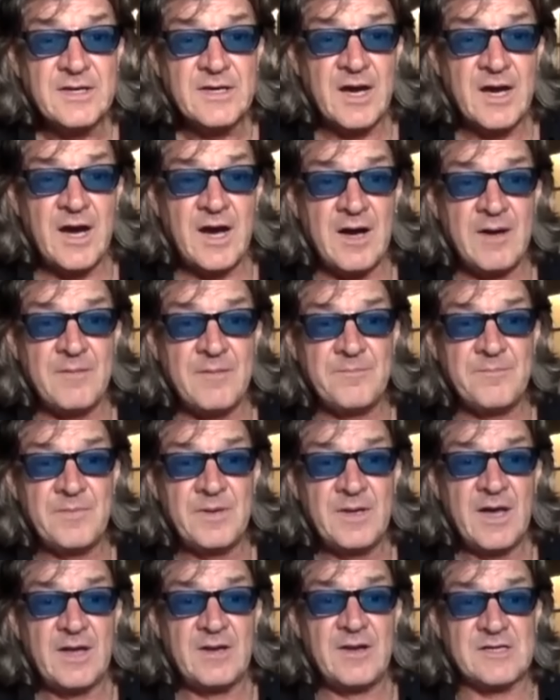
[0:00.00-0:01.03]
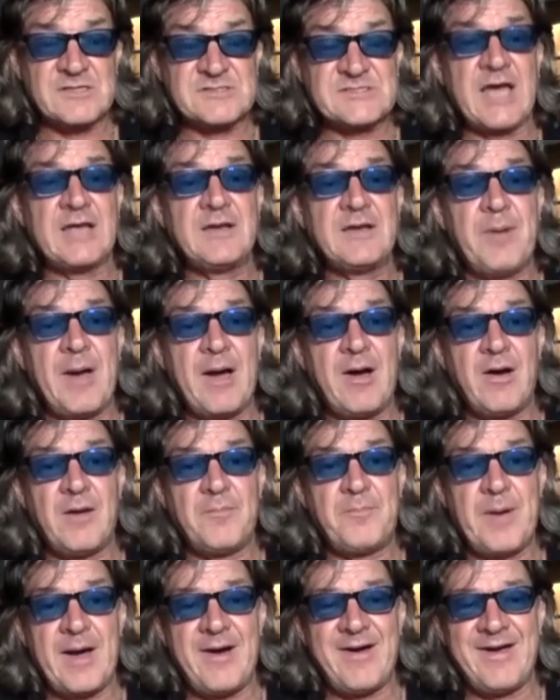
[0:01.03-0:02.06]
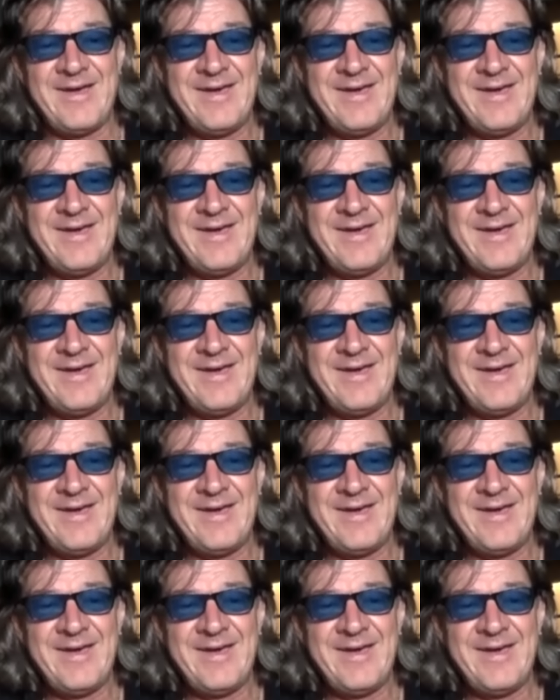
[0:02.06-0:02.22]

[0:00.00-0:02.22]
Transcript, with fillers: Um, and like I said about about it,